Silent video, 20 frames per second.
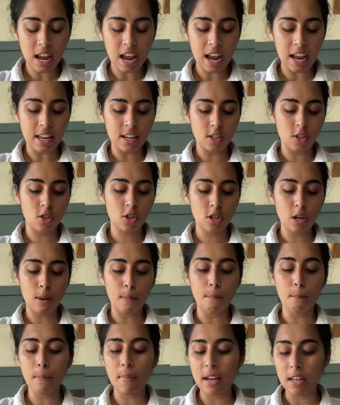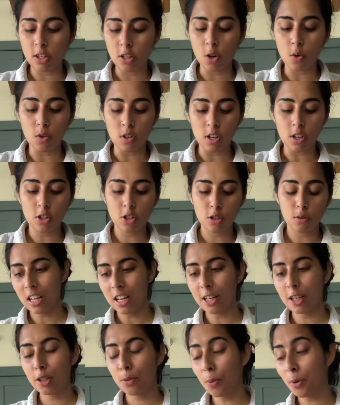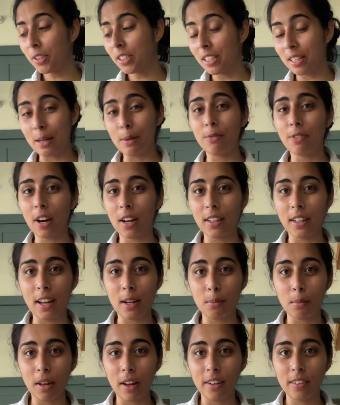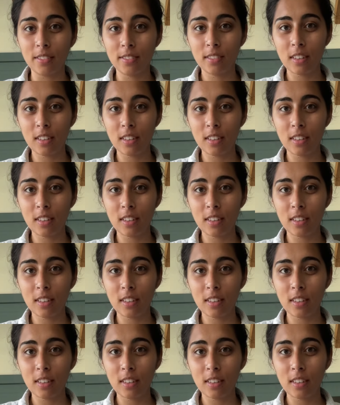and tomato dish. You're supposed to deep fry the eggplant.